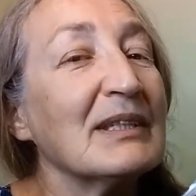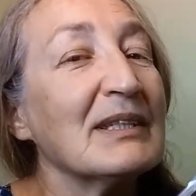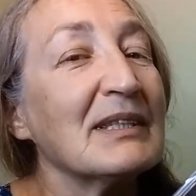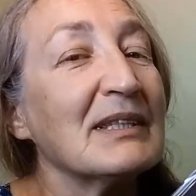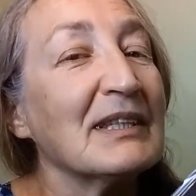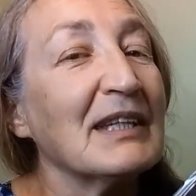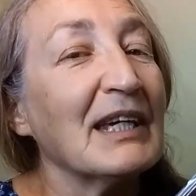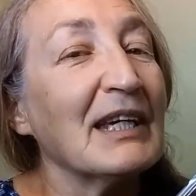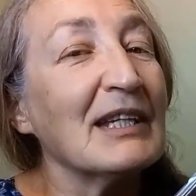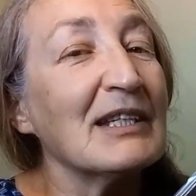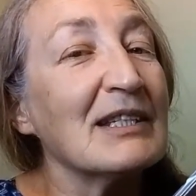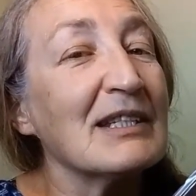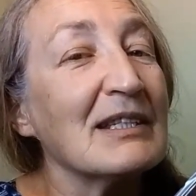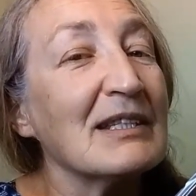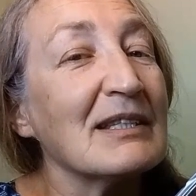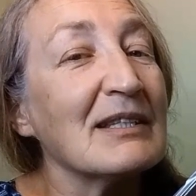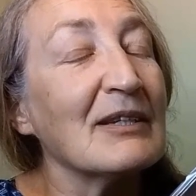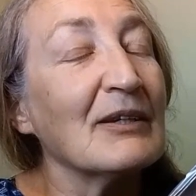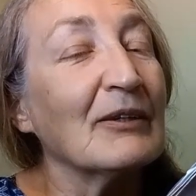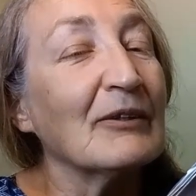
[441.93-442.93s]

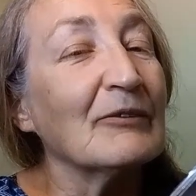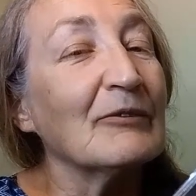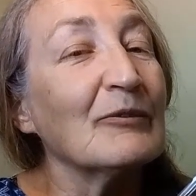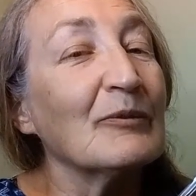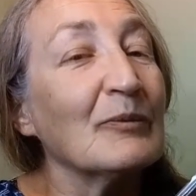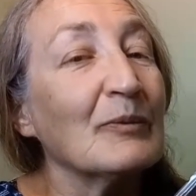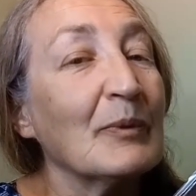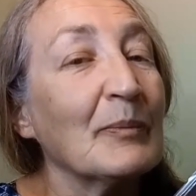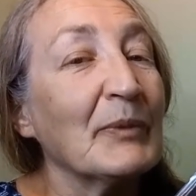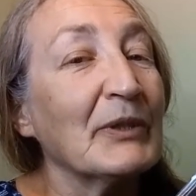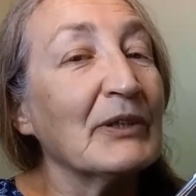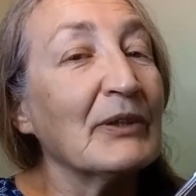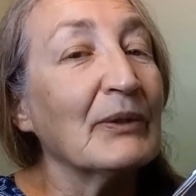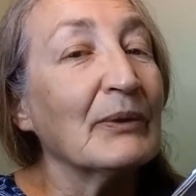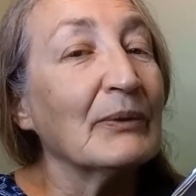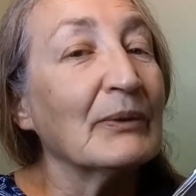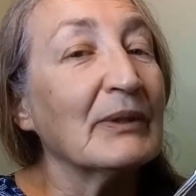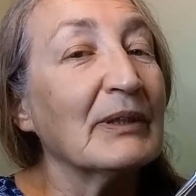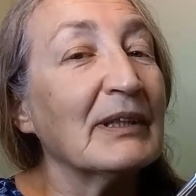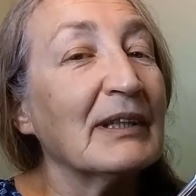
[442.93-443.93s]
stages of
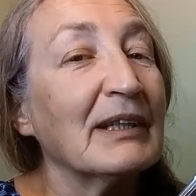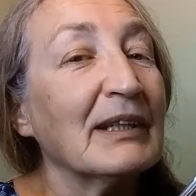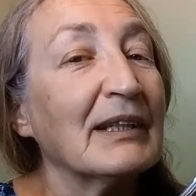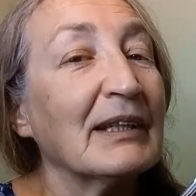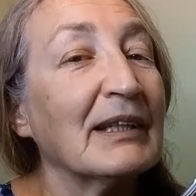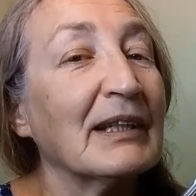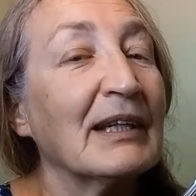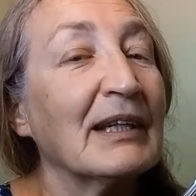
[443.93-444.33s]
womanhood: